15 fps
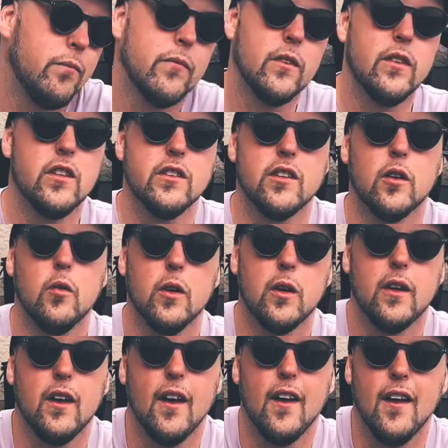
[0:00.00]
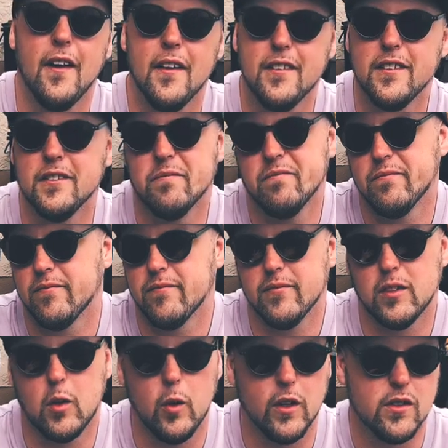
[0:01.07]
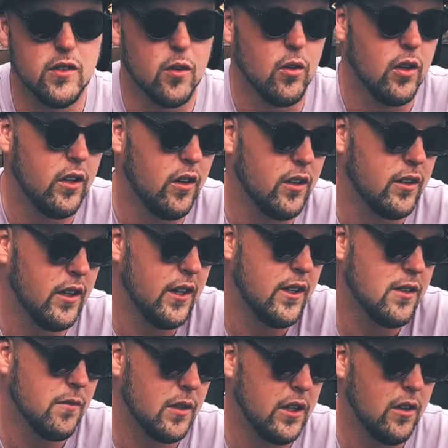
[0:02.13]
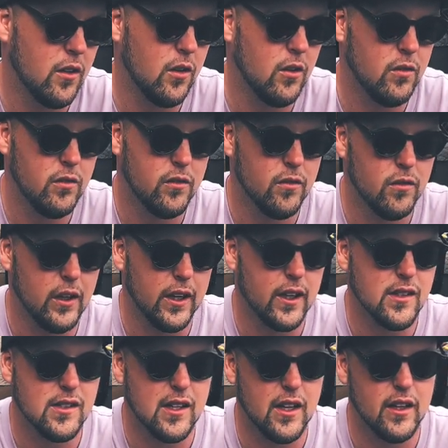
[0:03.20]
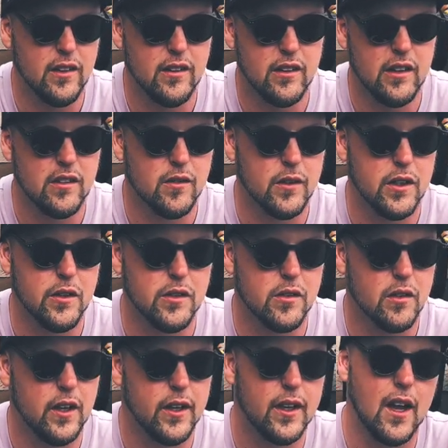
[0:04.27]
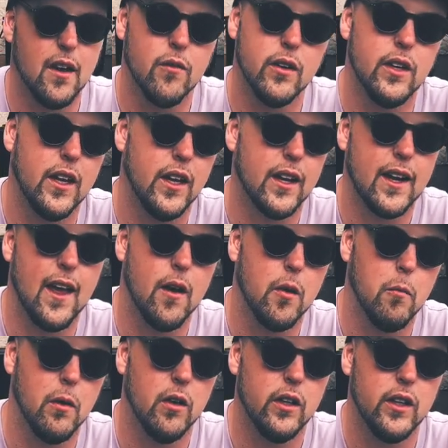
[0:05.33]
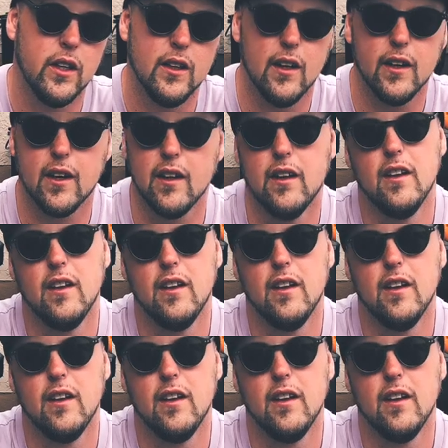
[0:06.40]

Just a quick. Uh, quick story on today's video like i said these videos are like everyday accountability like